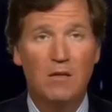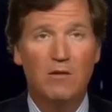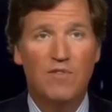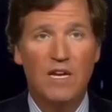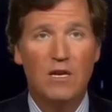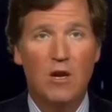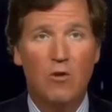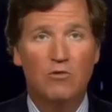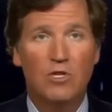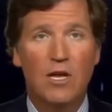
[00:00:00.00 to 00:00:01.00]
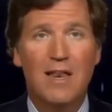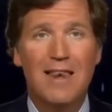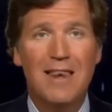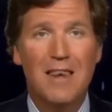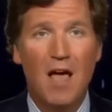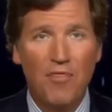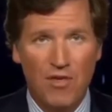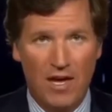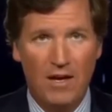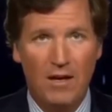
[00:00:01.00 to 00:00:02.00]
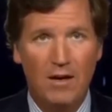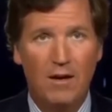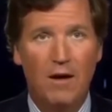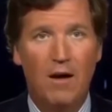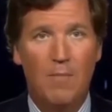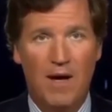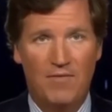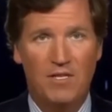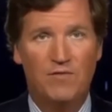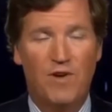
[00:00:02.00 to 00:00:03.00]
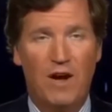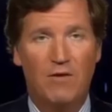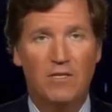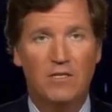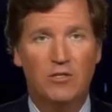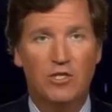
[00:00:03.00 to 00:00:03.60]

Levine knows nothing about this virus.